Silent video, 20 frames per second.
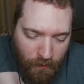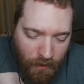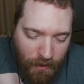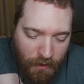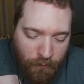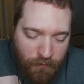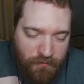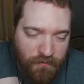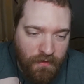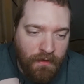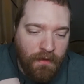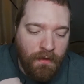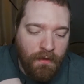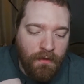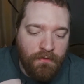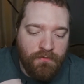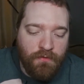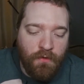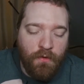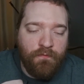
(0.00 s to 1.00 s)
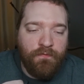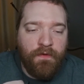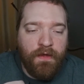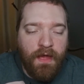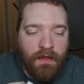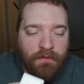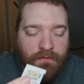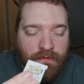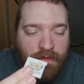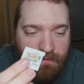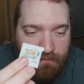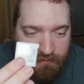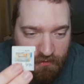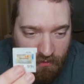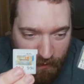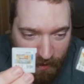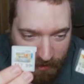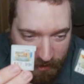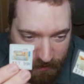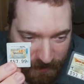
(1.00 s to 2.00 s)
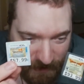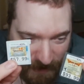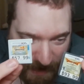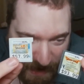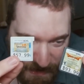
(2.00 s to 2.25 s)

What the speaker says: And it was, so if I got these two, I could get